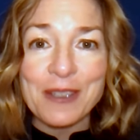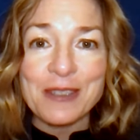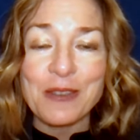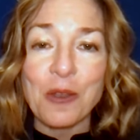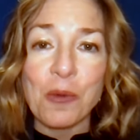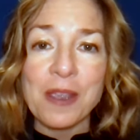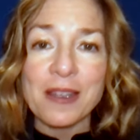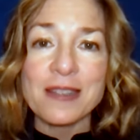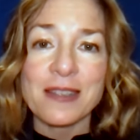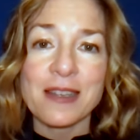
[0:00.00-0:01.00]
so that we can
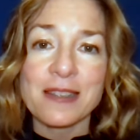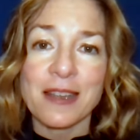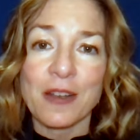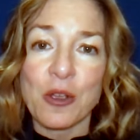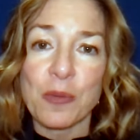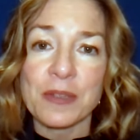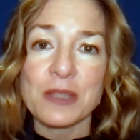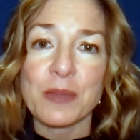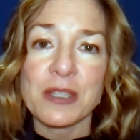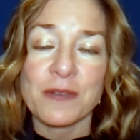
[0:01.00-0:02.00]
set aside open
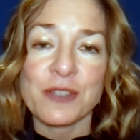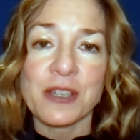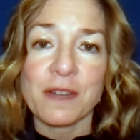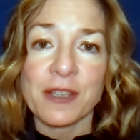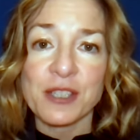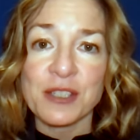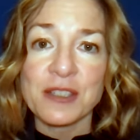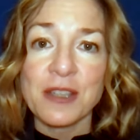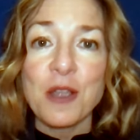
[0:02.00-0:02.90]
space for generations,